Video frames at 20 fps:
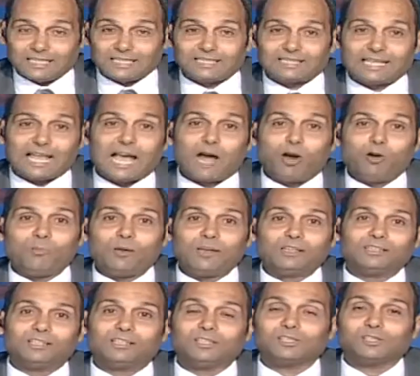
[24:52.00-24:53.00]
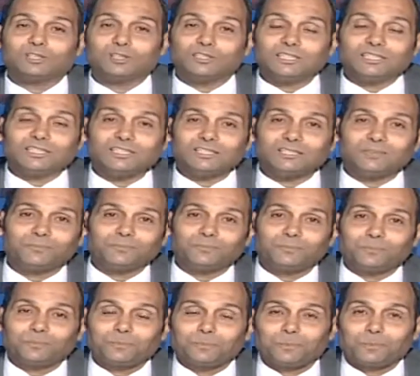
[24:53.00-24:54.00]
Now, my dear students,
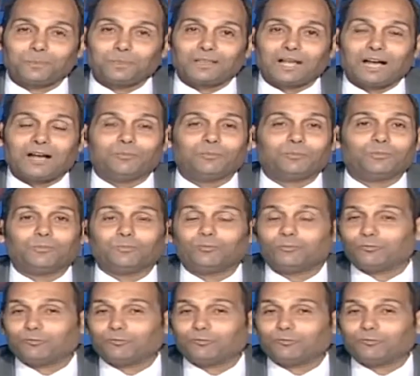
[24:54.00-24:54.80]
I'm